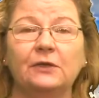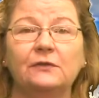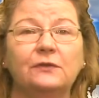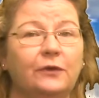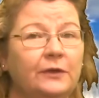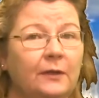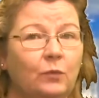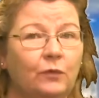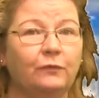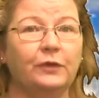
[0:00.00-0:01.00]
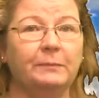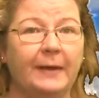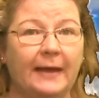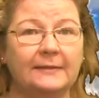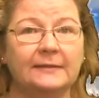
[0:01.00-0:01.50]
started on Wolf Creek
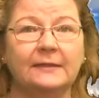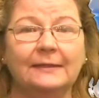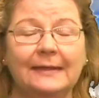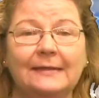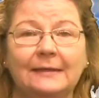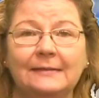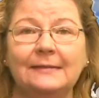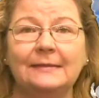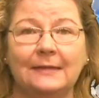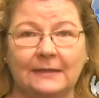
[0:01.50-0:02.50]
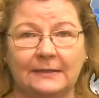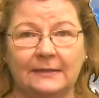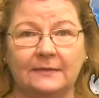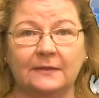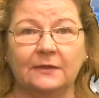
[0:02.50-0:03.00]
Pass in the late
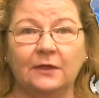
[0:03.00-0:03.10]
1990s.